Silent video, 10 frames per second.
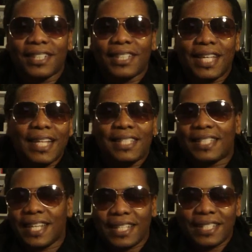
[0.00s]
that
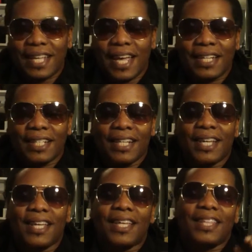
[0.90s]
says that
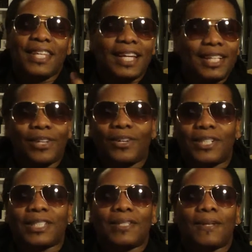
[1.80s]
they
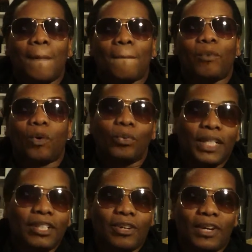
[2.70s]
lost, well,
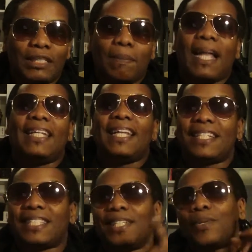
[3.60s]
we lost by
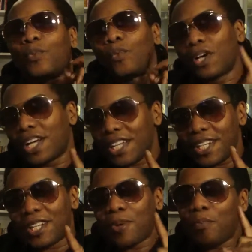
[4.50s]
less than
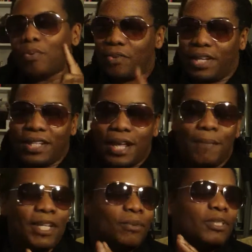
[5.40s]
one point. I
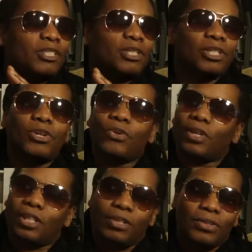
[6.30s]
mean, it was so
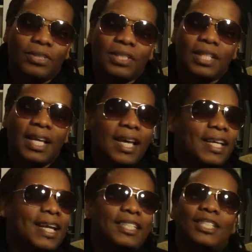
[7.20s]
close,
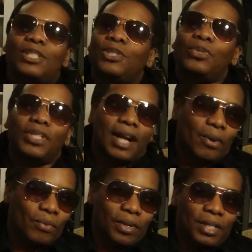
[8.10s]
and I just knew that
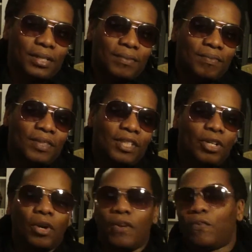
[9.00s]
I won.
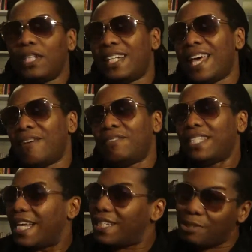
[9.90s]
You know, if we didn't
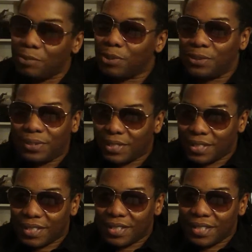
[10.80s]
have
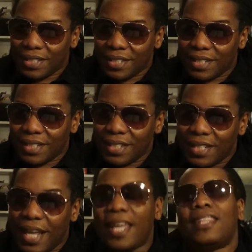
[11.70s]
decimals,
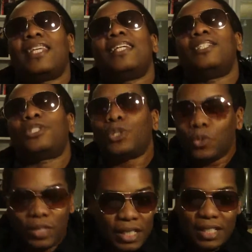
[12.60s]
and then
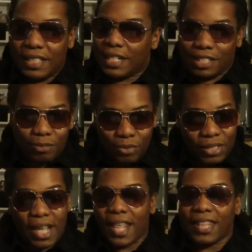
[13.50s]
two digit
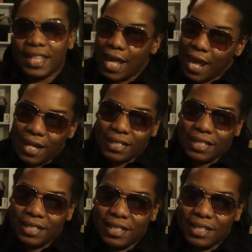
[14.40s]
decimals at that,